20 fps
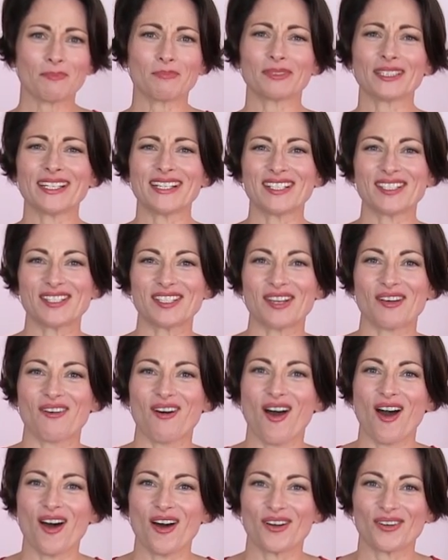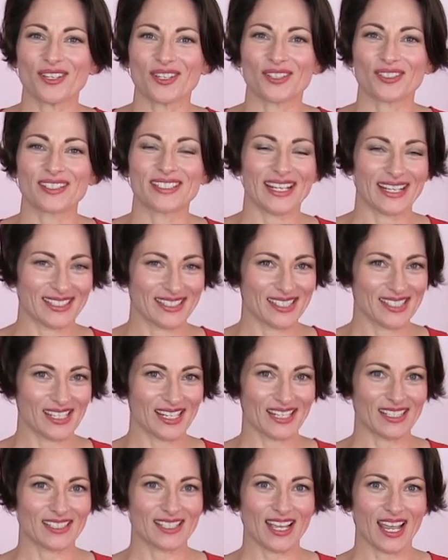please tell all your
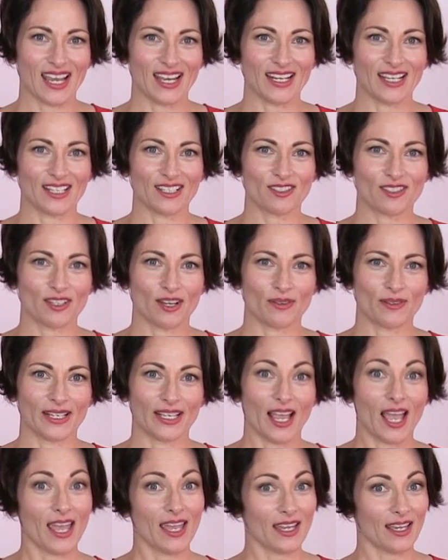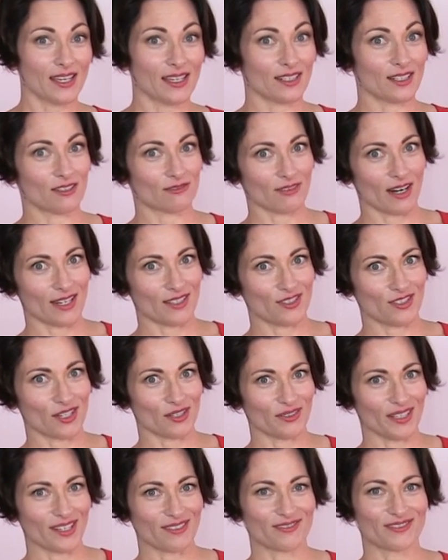dancing, skating, sewing, and
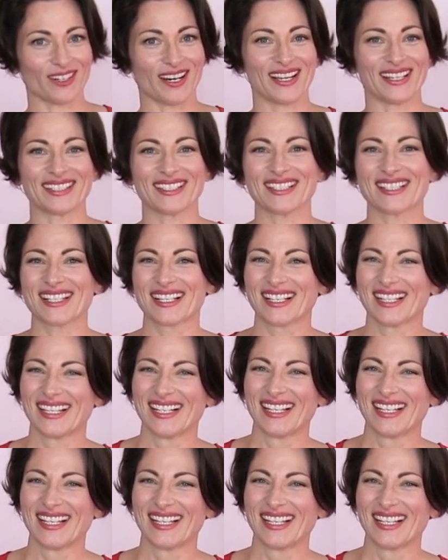rhinestoning friends.